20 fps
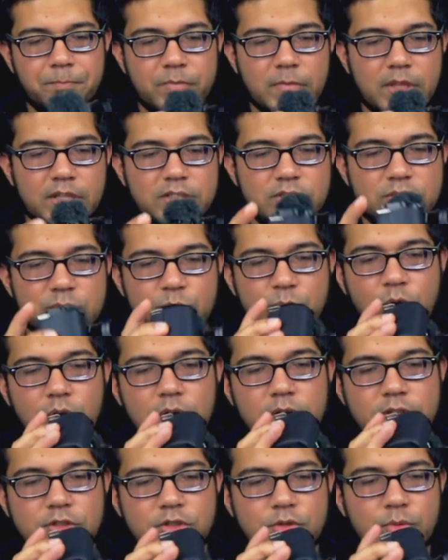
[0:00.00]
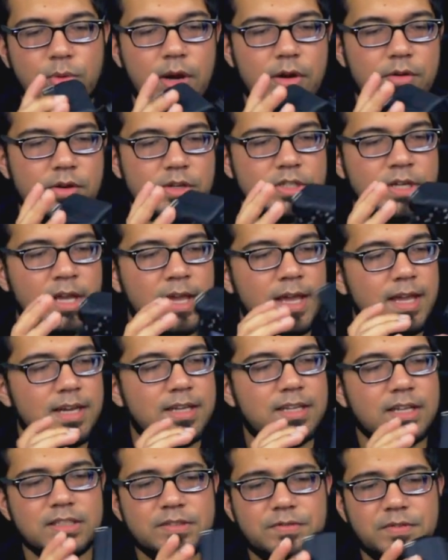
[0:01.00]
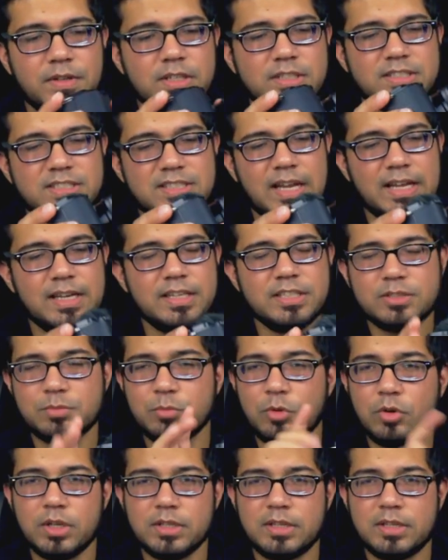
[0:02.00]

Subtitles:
It's small and squarish. It does feel slightly smaller